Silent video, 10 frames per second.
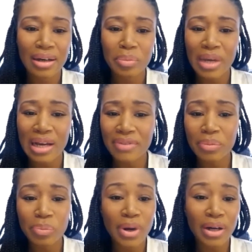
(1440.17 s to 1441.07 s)

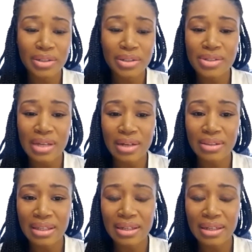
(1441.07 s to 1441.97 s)
having partners out
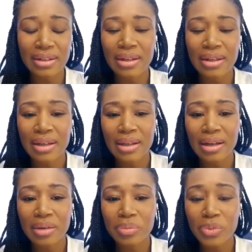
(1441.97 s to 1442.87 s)
there,
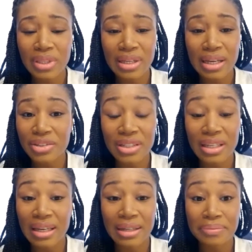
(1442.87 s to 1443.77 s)
really
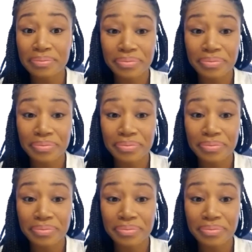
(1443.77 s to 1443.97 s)
educate